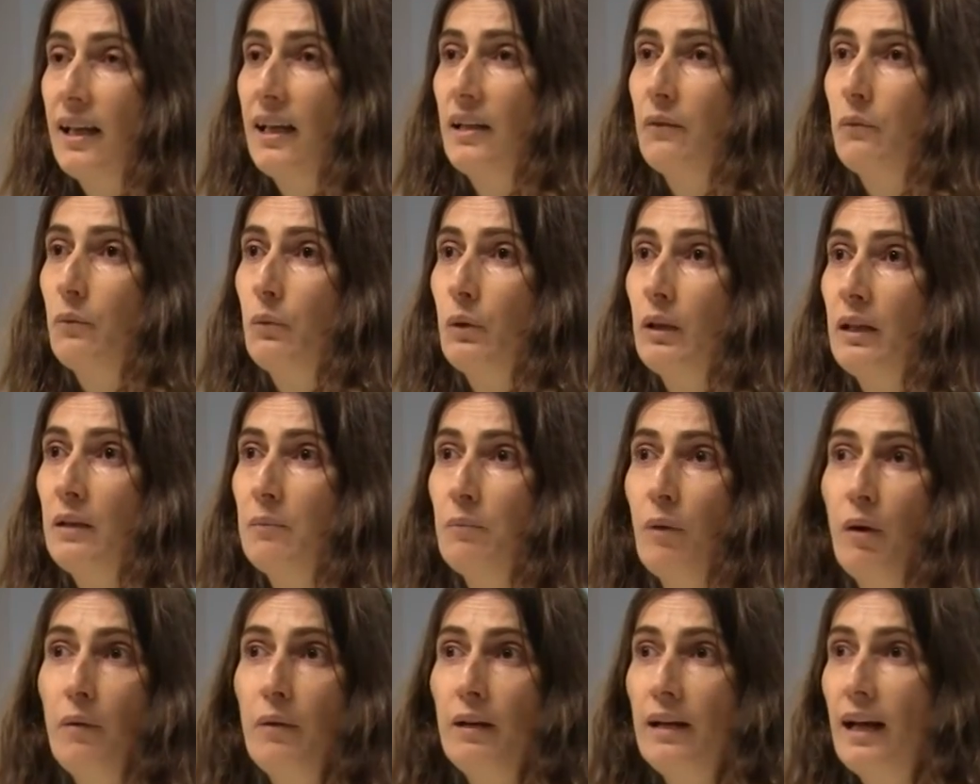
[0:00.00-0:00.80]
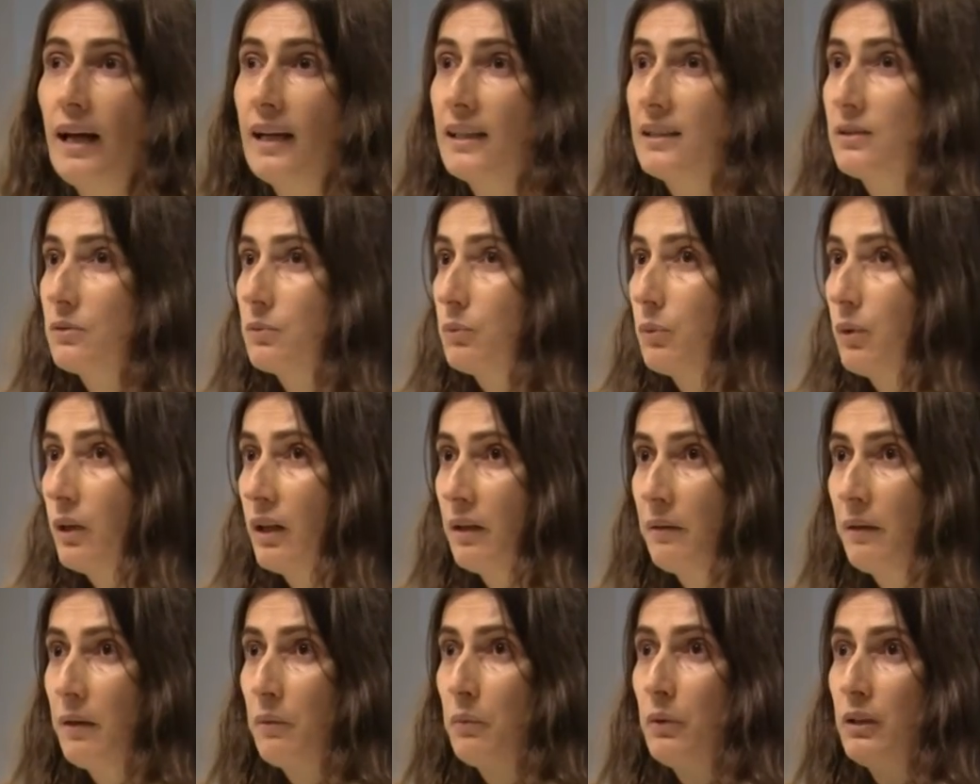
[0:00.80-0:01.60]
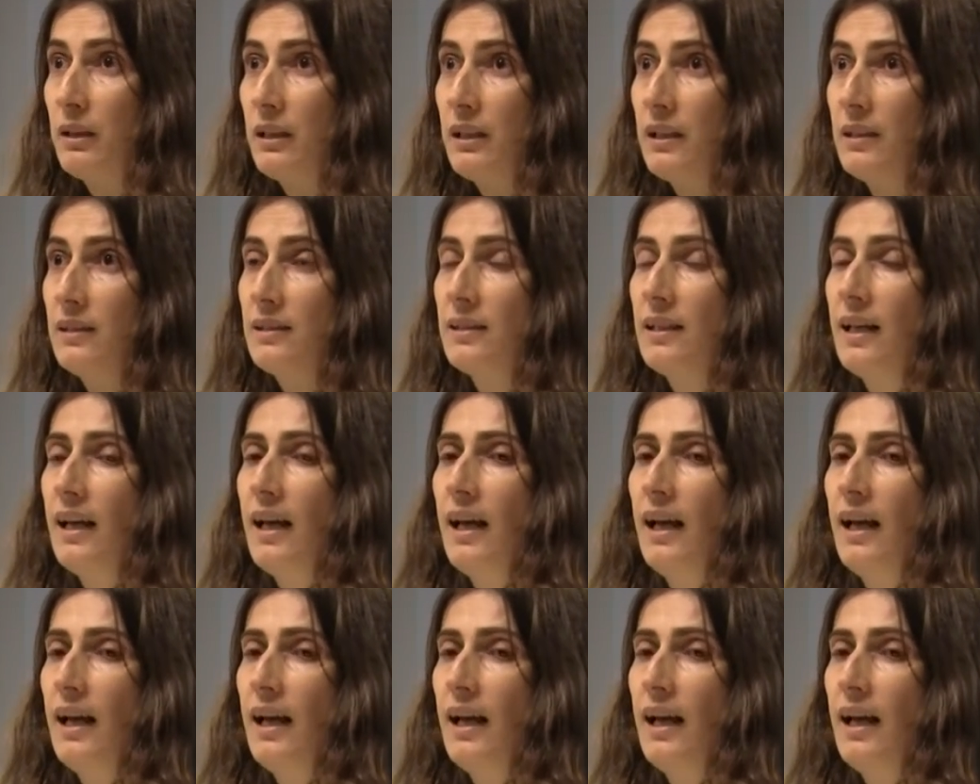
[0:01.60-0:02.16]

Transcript: and we mobilized whatever we need